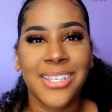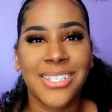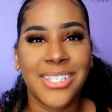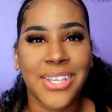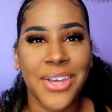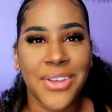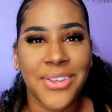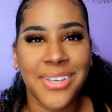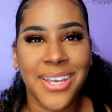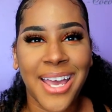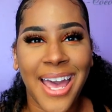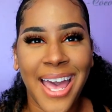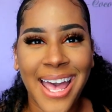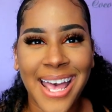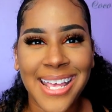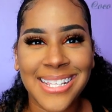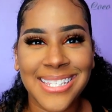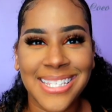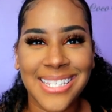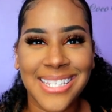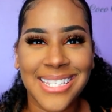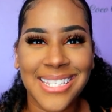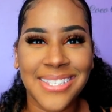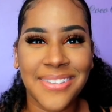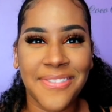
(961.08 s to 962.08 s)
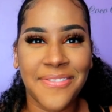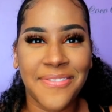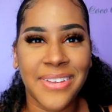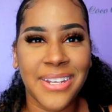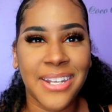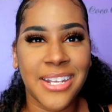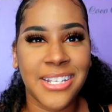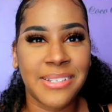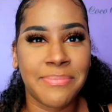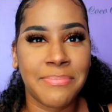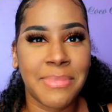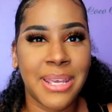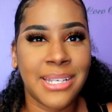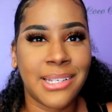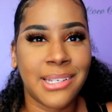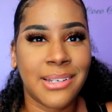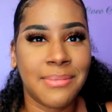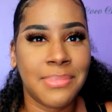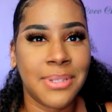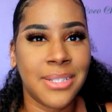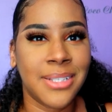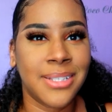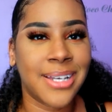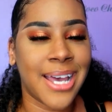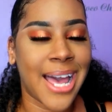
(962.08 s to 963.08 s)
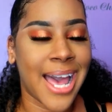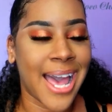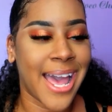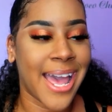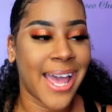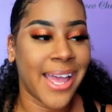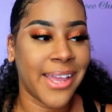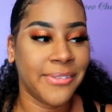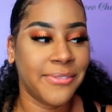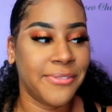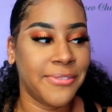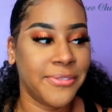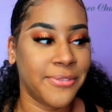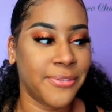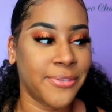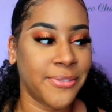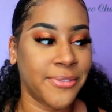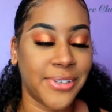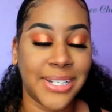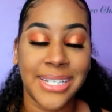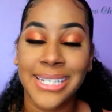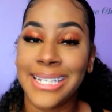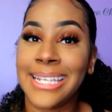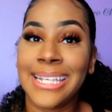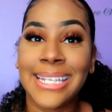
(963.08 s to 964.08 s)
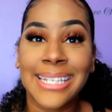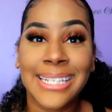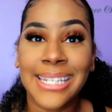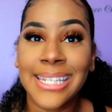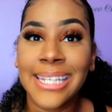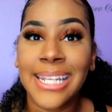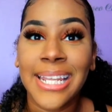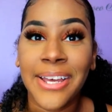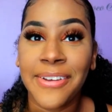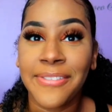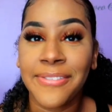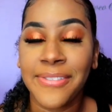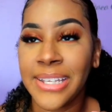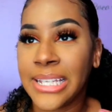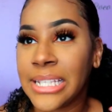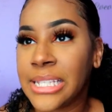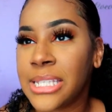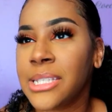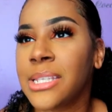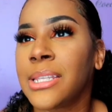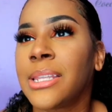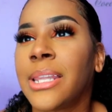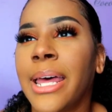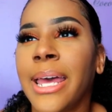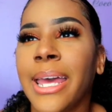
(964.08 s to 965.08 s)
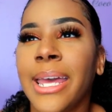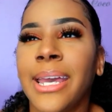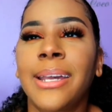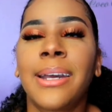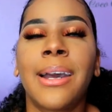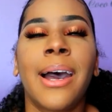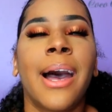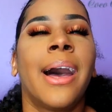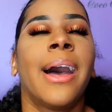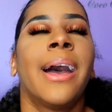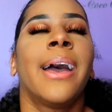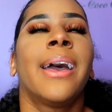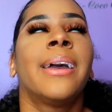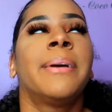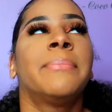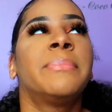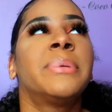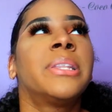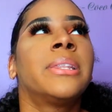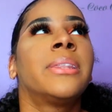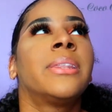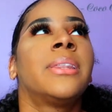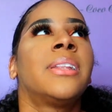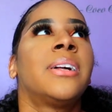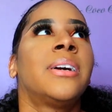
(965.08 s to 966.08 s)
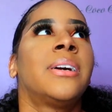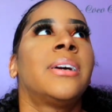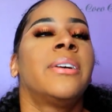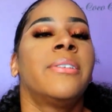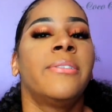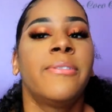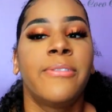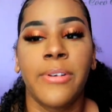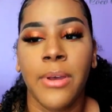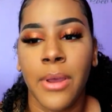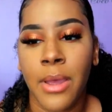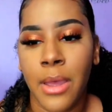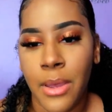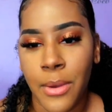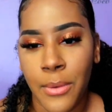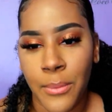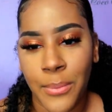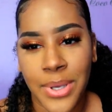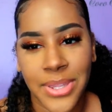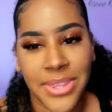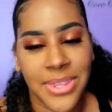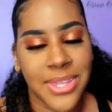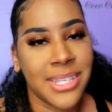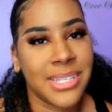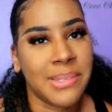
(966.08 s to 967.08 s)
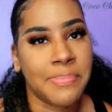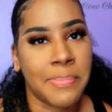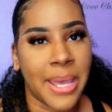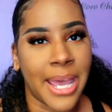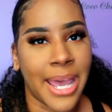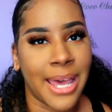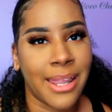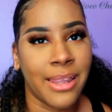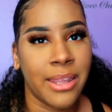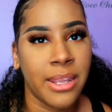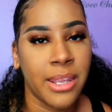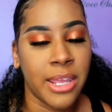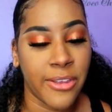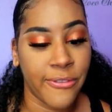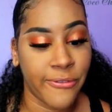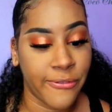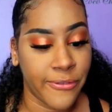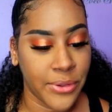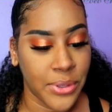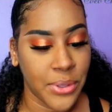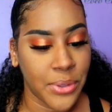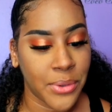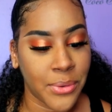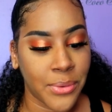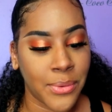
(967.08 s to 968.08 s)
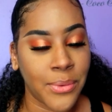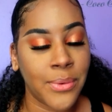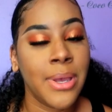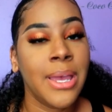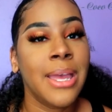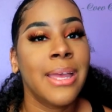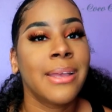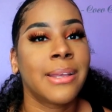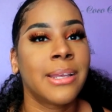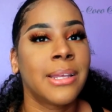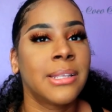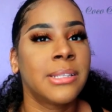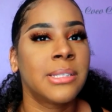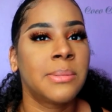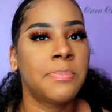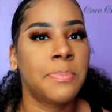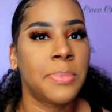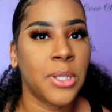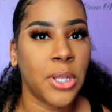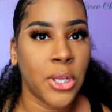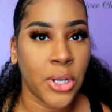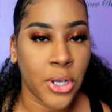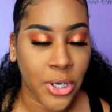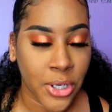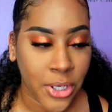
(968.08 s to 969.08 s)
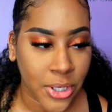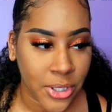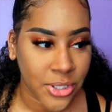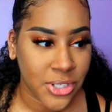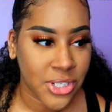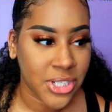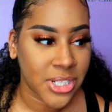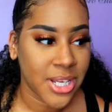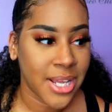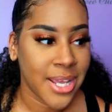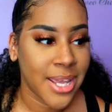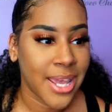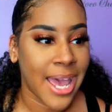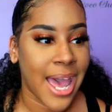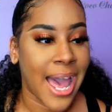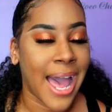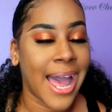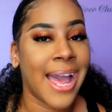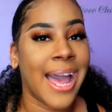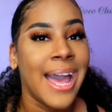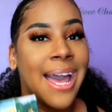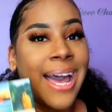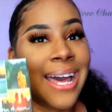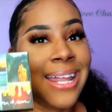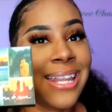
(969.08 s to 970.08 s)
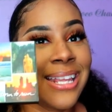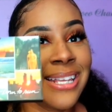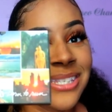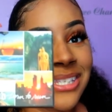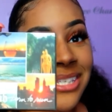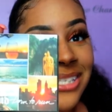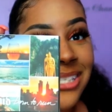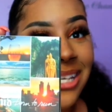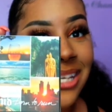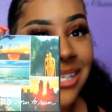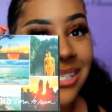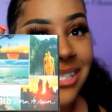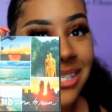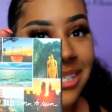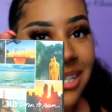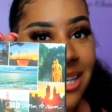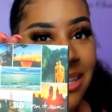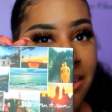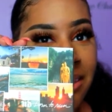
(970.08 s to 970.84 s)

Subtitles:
So you guys, this is the finished makeup look. I freaking love it. Like, I am in love with this palette. If you can splurge, I highly suggest to